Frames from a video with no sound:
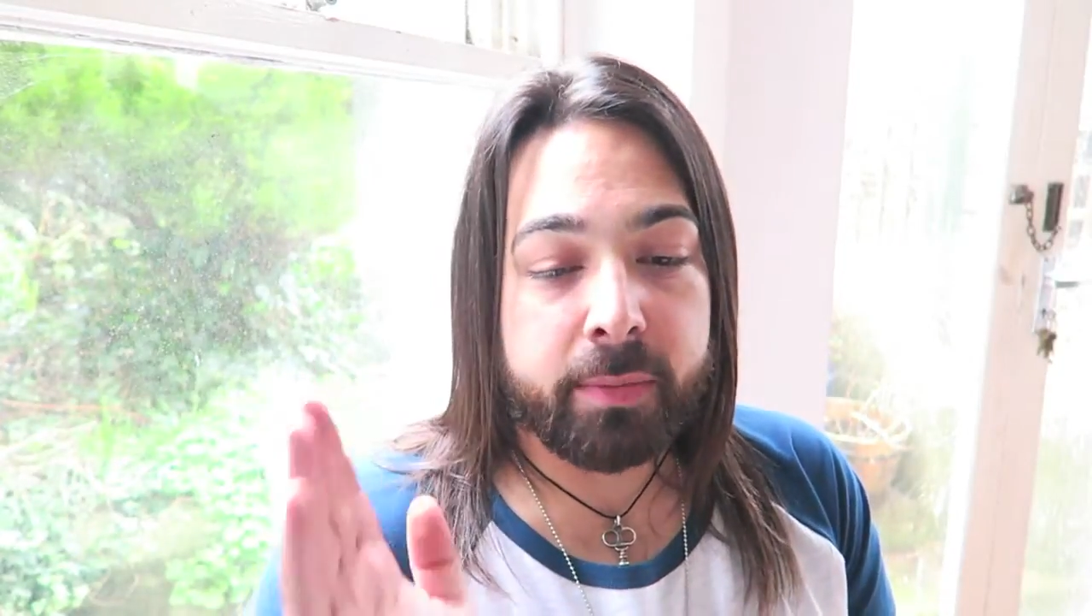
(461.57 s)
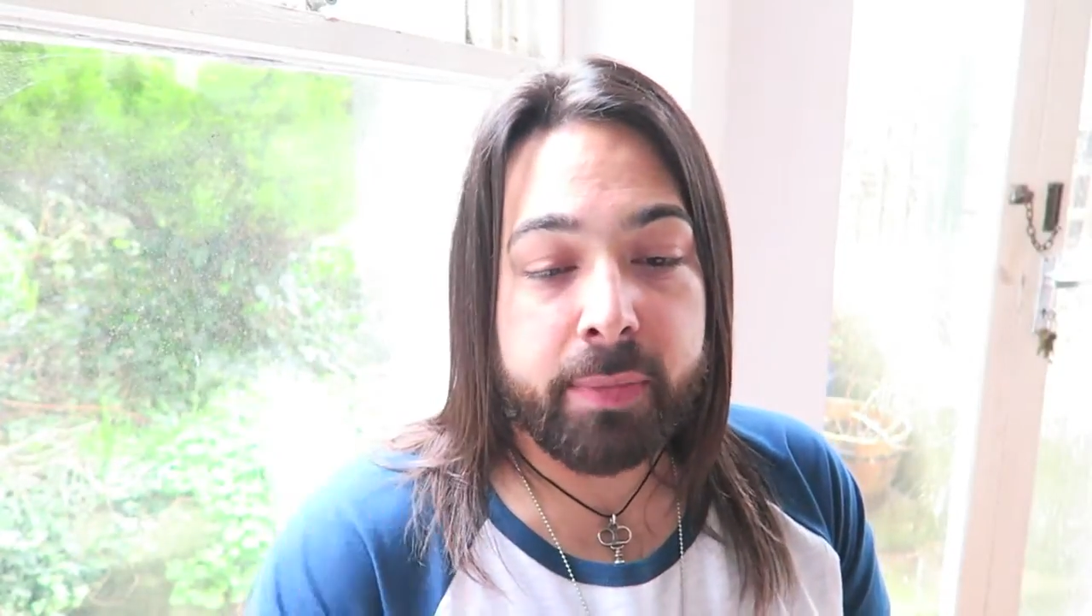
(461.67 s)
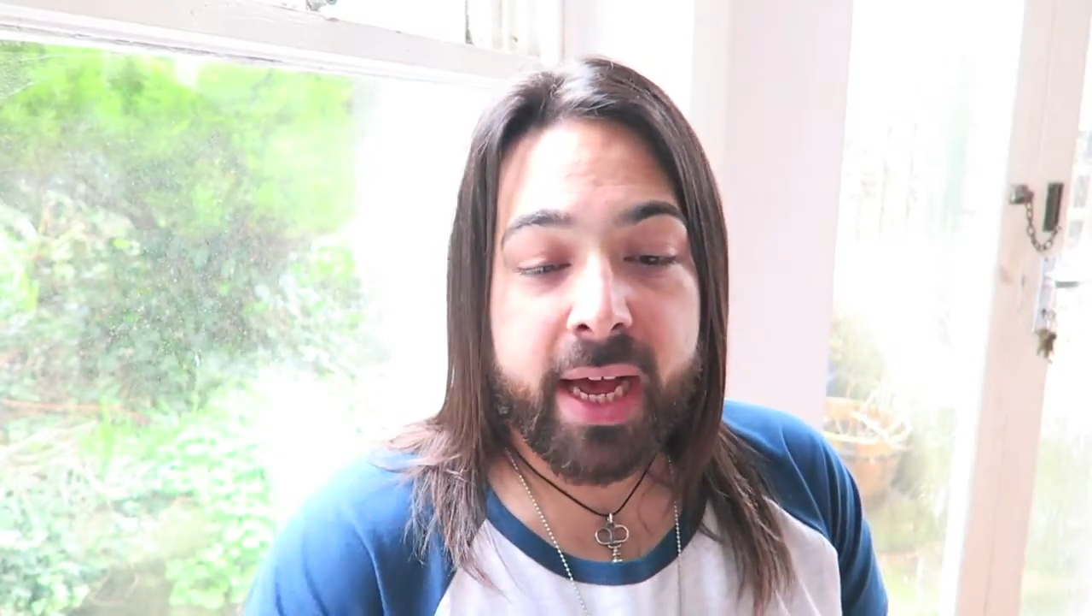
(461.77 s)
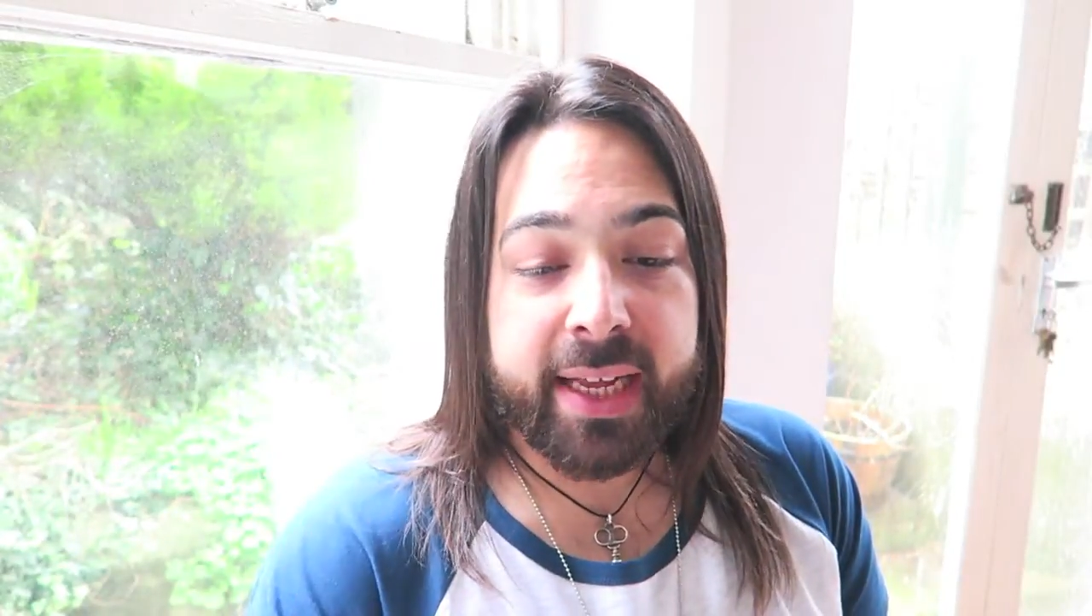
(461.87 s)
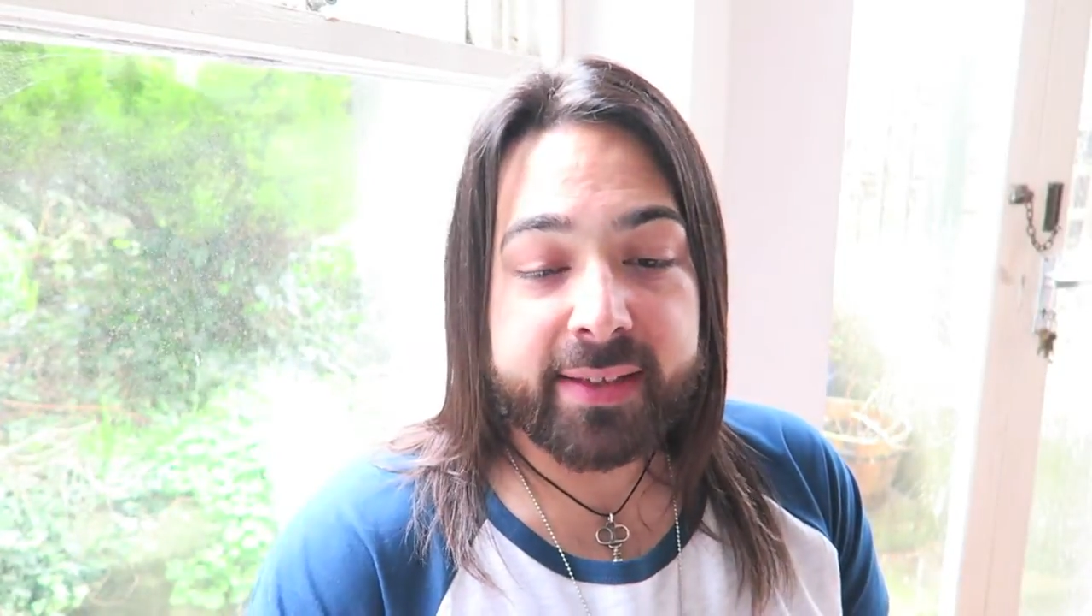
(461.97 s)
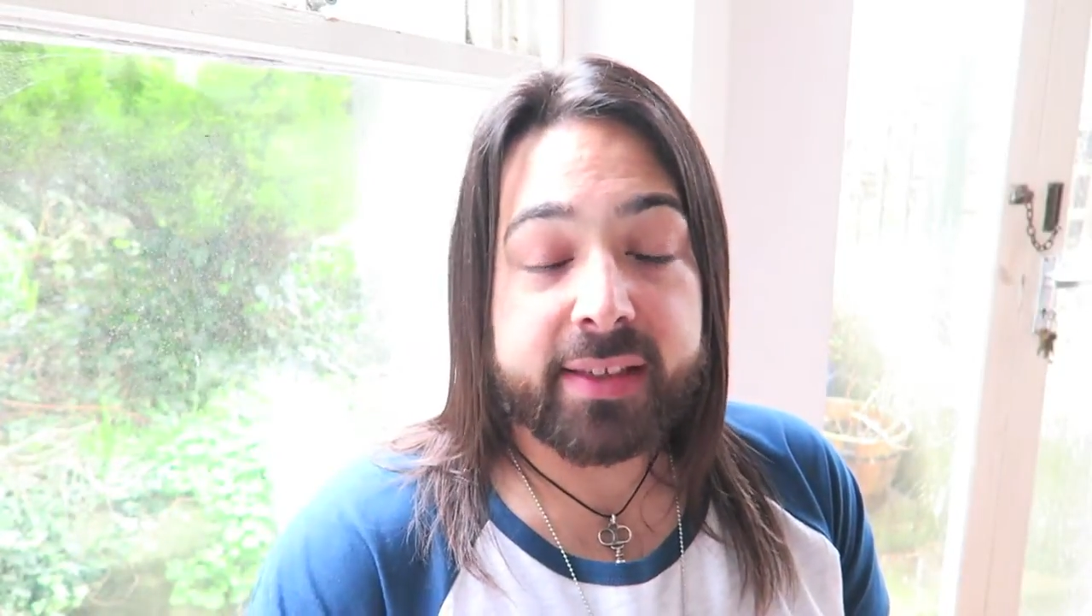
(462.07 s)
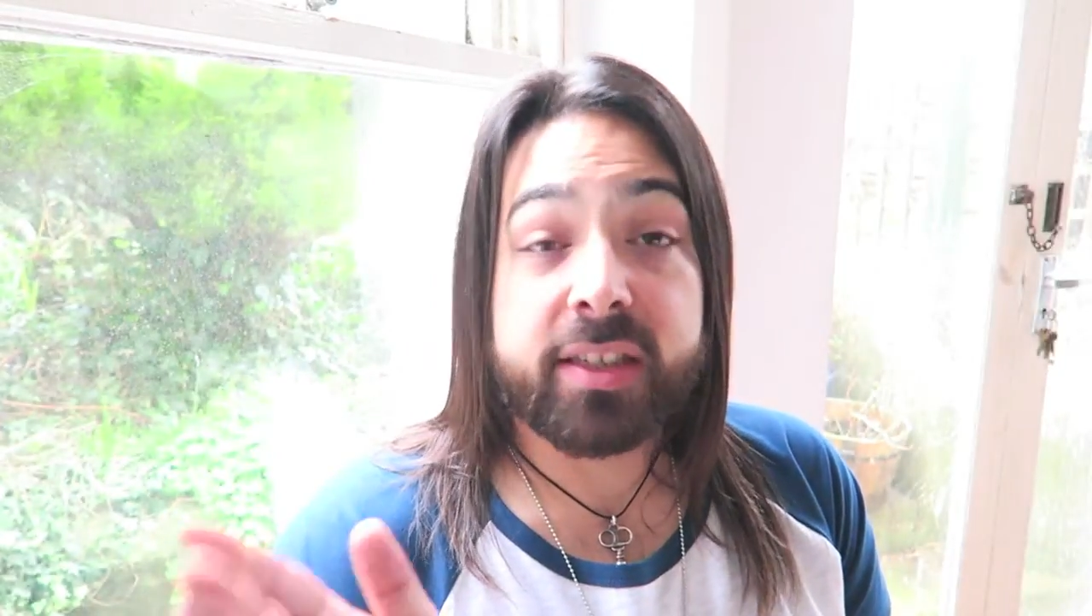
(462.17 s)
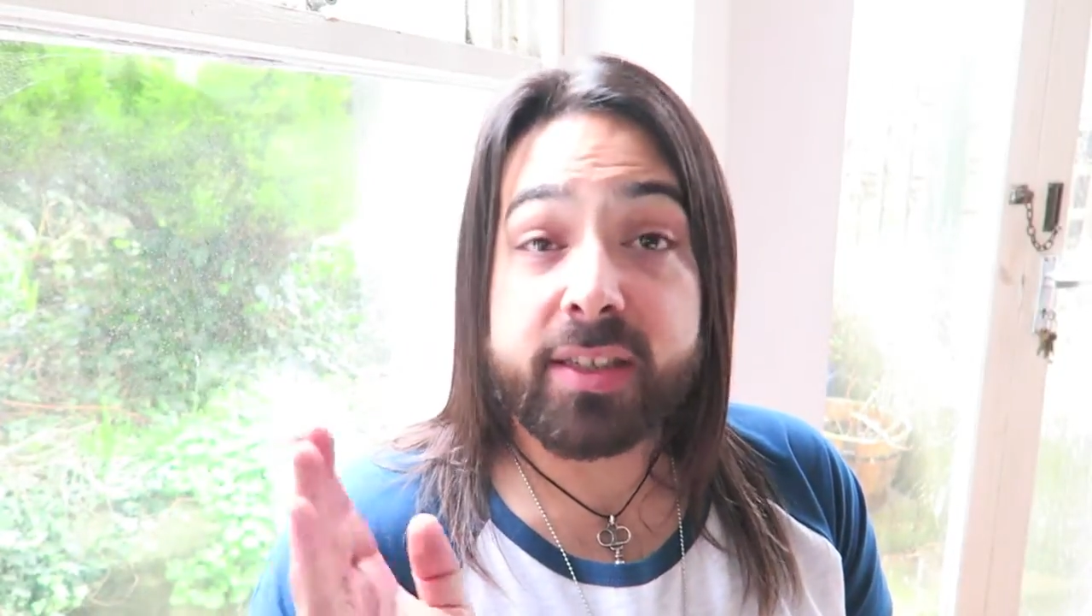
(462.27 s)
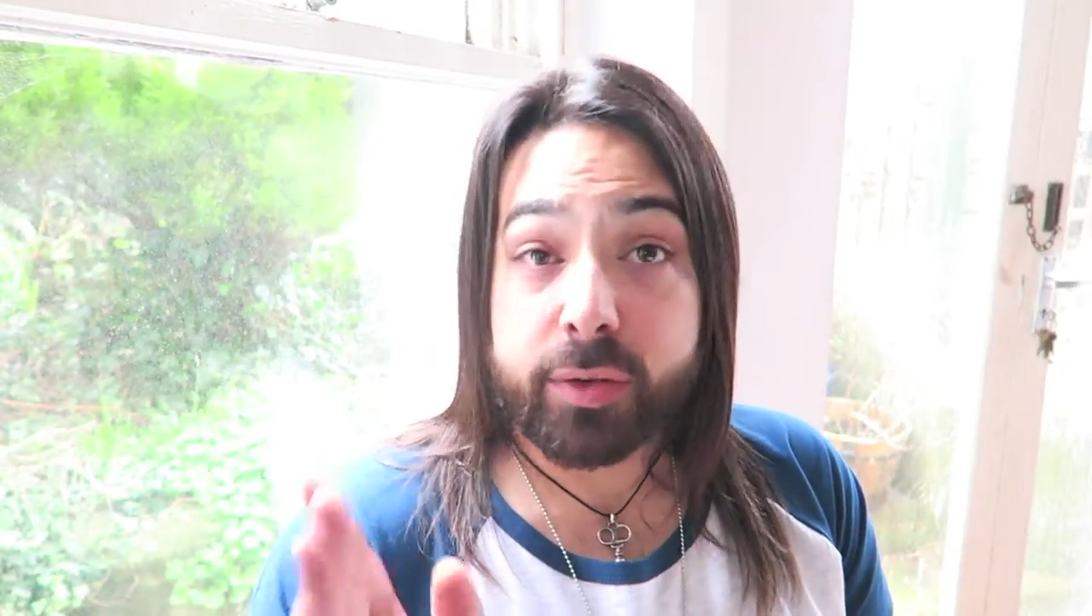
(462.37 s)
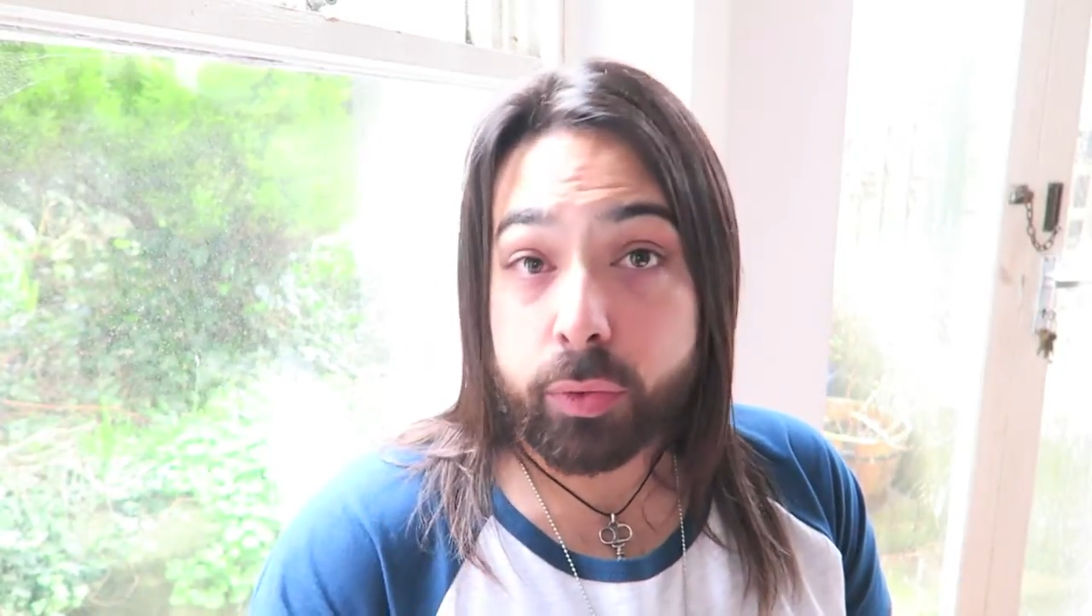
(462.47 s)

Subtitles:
mask does